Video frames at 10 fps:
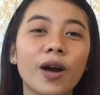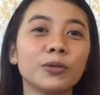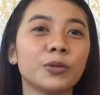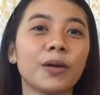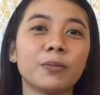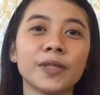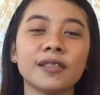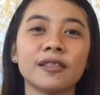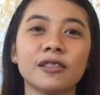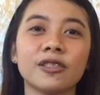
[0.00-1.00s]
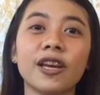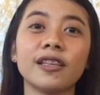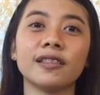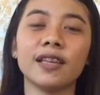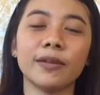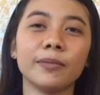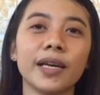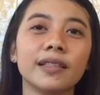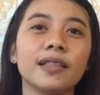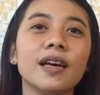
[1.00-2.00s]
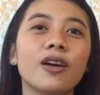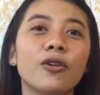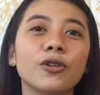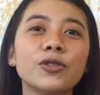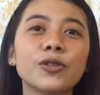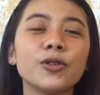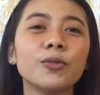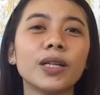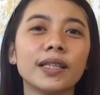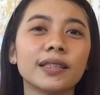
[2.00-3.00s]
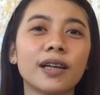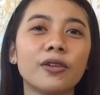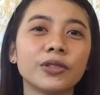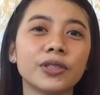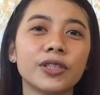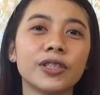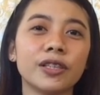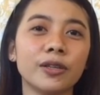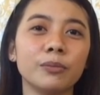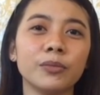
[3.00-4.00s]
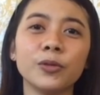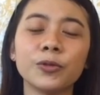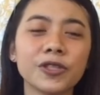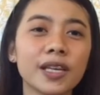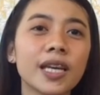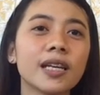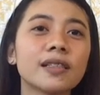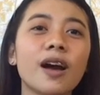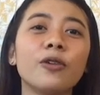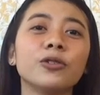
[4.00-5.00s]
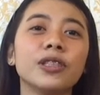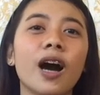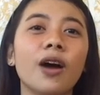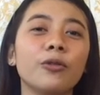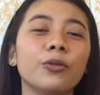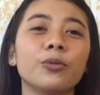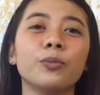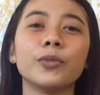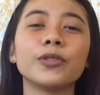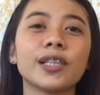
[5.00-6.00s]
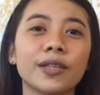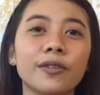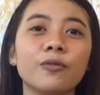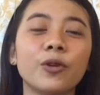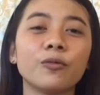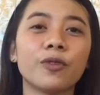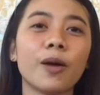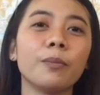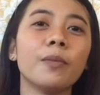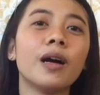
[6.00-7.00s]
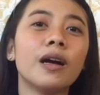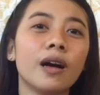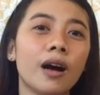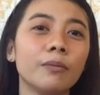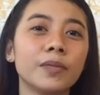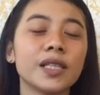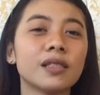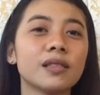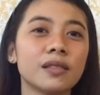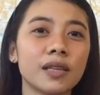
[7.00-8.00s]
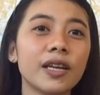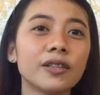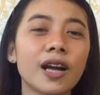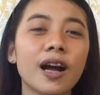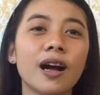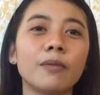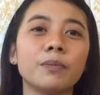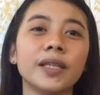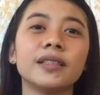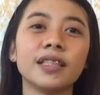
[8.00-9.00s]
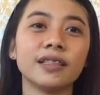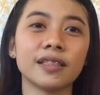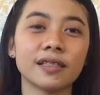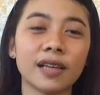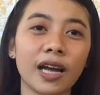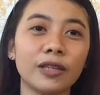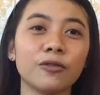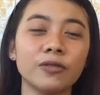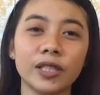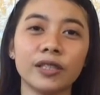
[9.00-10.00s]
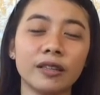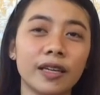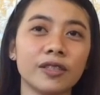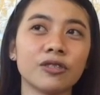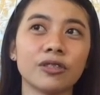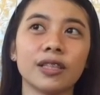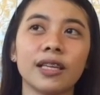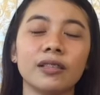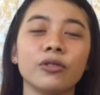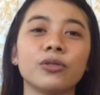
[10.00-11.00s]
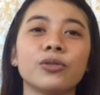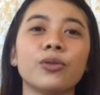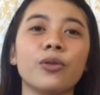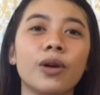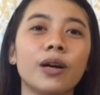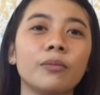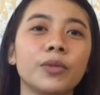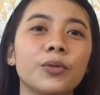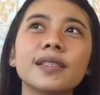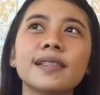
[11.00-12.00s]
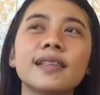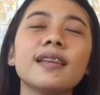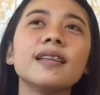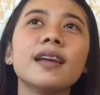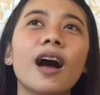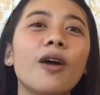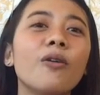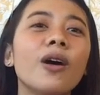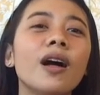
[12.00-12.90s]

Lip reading: to appreciate them. And also you will encounter the music, how music revolved from this era up until this kind of generation, and also you will see how